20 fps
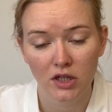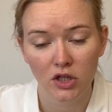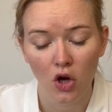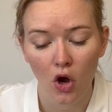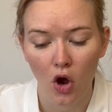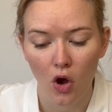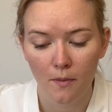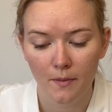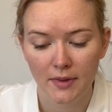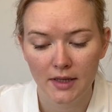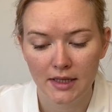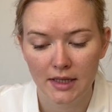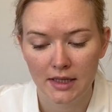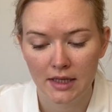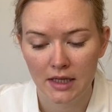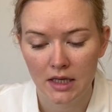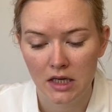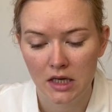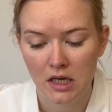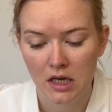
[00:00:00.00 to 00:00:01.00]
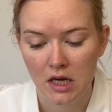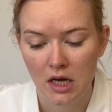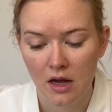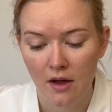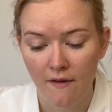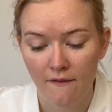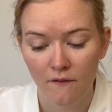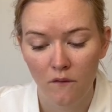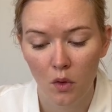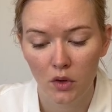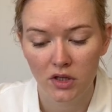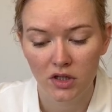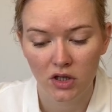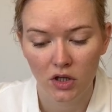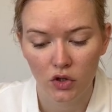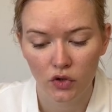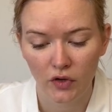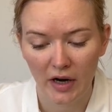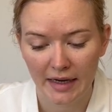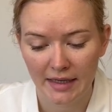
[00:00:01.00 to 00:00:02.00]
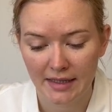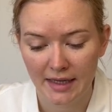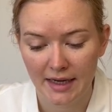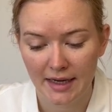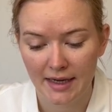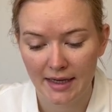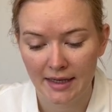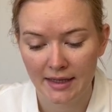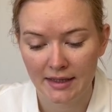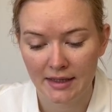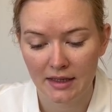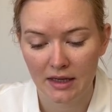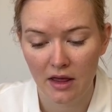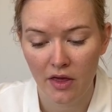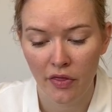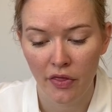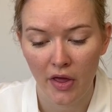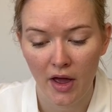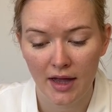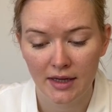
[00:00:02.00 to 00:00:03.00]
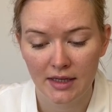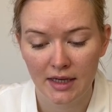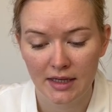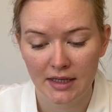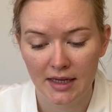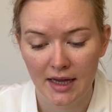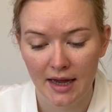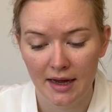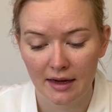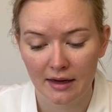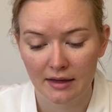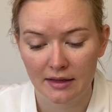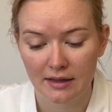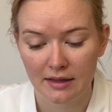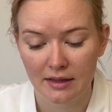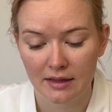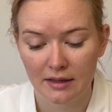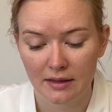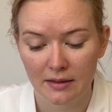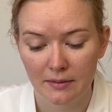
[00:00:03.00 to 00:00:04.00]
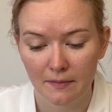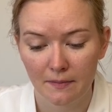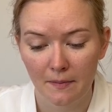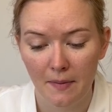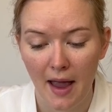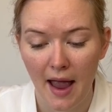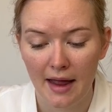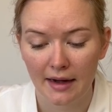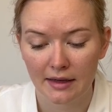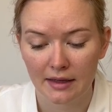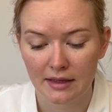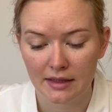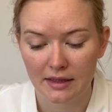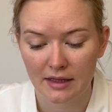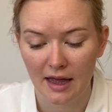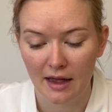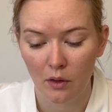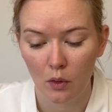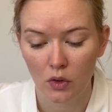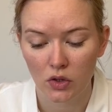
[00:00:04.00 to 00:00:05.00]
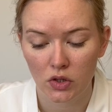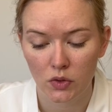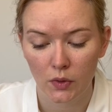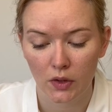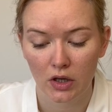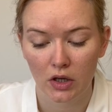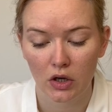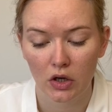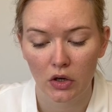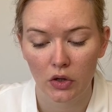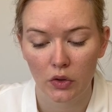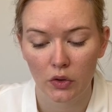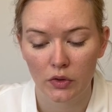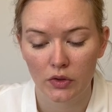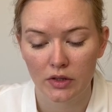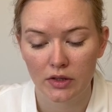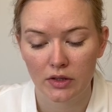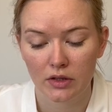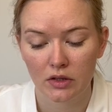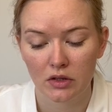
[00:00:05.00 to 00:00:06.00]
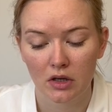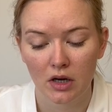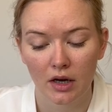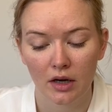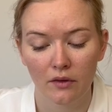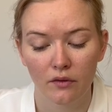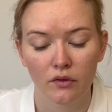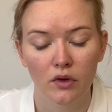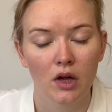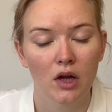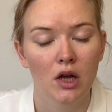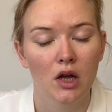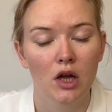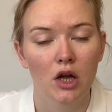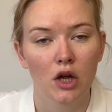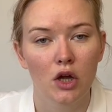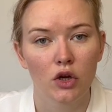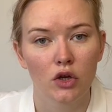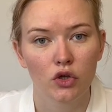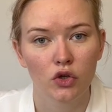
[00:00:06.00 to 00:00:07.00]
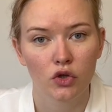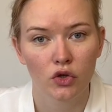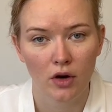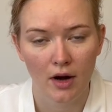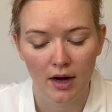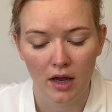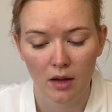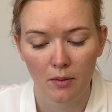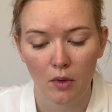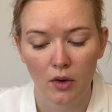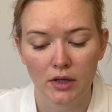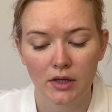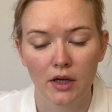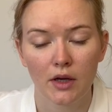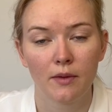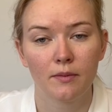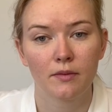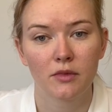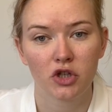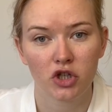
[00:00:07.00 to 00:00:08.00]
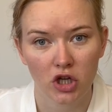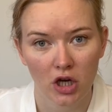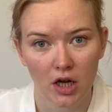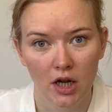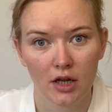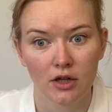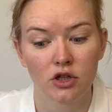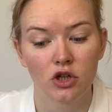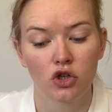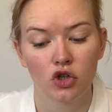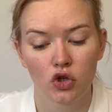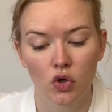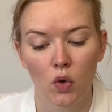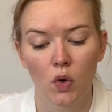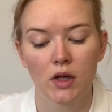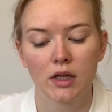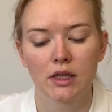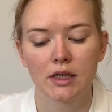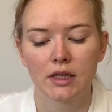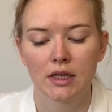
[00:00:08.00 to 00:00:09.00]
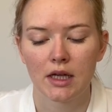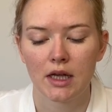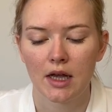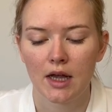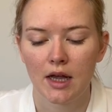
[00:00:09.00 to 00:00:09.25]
tops, 42 dresses, 36 pants, that also includes kind of tracky bottoms, jeans and shorts,